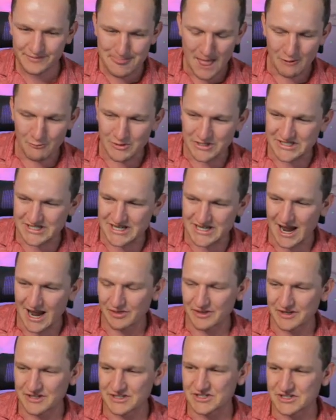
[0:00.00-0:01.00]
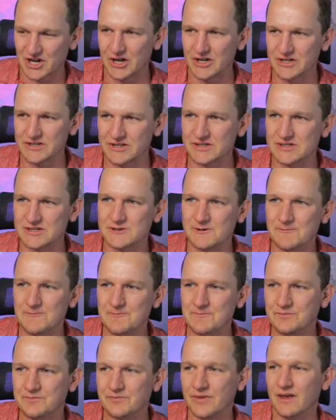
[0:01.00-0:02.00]
We see how this goes.
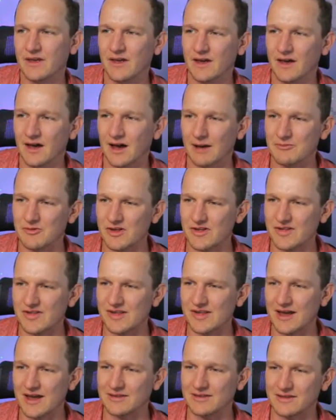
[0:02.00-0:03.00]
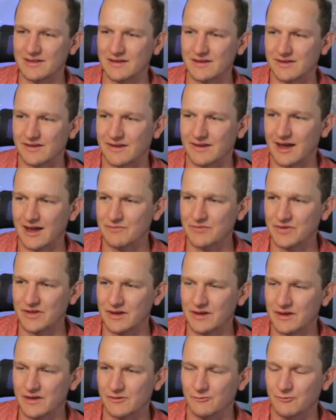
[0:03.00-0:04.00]
I'm so sad that this damn
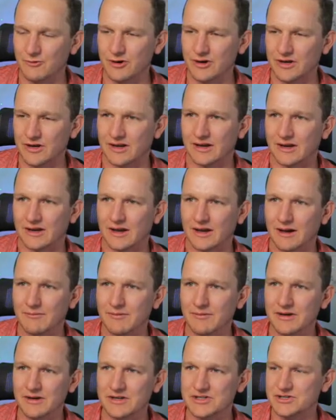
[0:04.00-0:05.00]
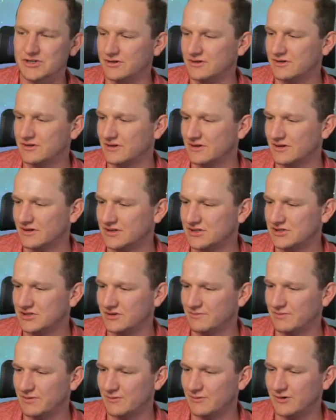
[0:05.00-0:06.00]
thing isn't working. I mean, it should it
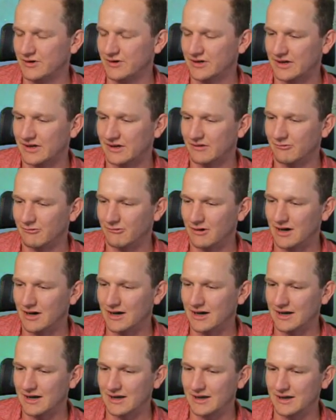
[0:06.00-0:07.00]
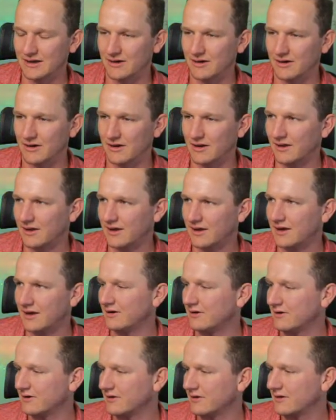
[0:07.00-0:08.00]
should be working. Why can I
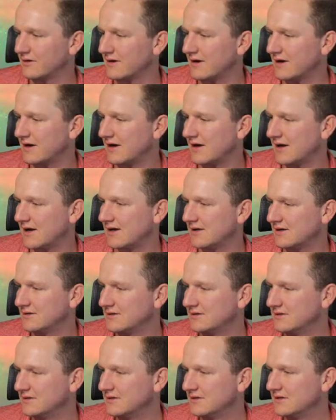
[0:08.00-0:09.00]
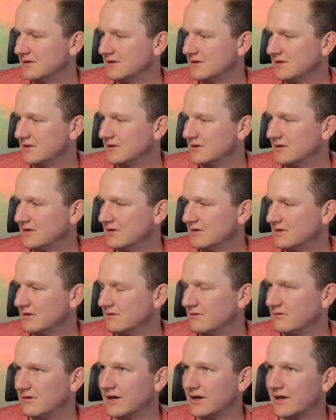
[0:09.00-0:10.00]
not? Uh,
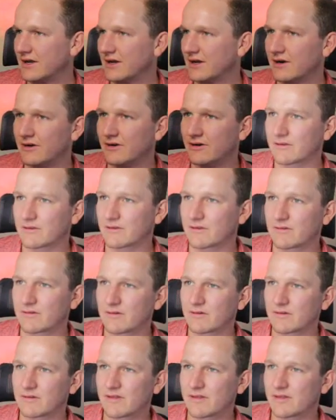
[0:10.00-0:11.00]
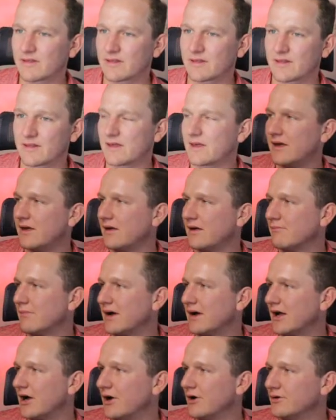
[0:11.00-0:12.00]
why can I not see
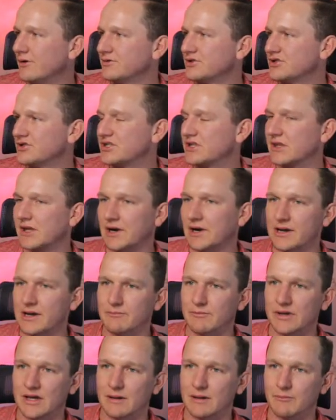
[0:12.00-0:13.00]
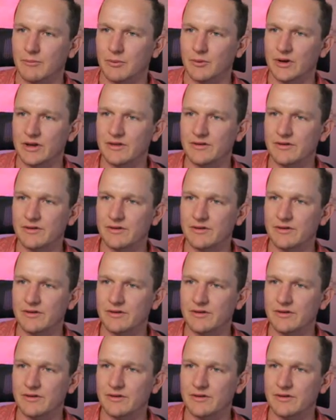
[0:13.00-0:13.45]
my own stream here, boys?